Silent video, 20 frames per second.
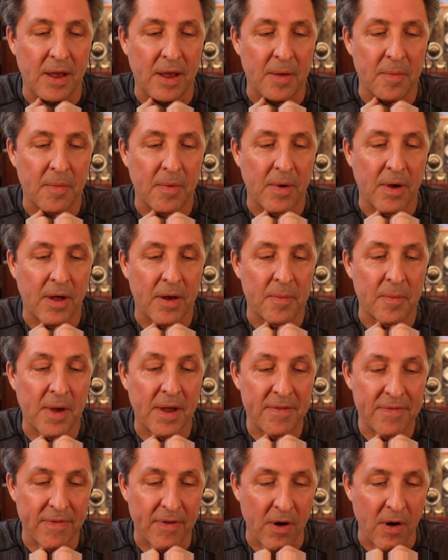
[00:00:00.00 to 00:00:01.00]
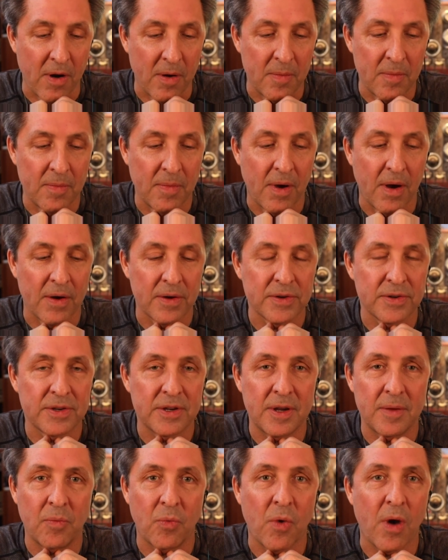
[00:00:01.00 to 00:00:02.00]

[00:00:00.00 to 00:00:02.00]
Um, on my farm, our sheep